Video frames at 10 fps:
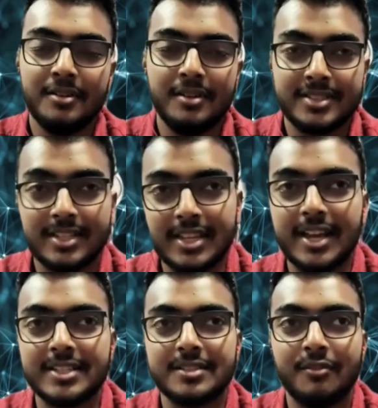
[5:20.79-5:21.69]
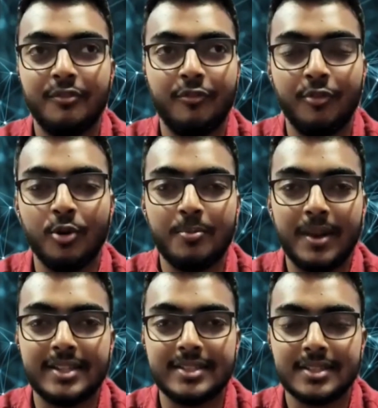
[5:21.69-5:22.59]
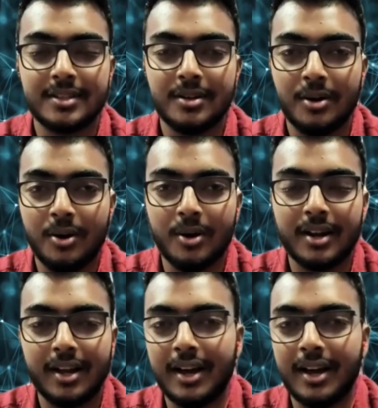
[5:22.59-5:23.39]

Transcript: such as floor plans, or